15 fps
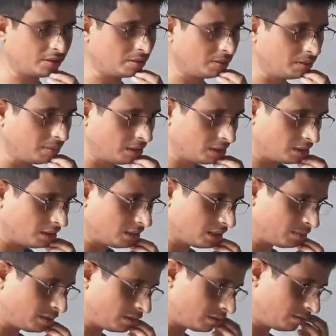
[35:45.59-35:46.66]
of a mass is
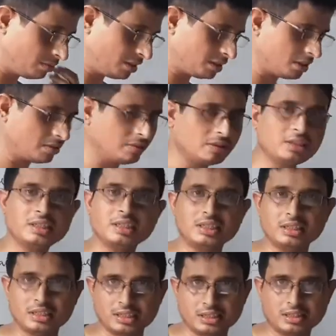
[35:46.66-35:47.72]
amount of matter contained in
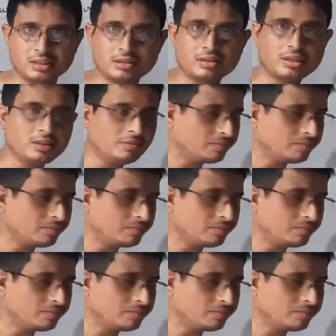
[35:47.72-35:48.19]
it. Okay,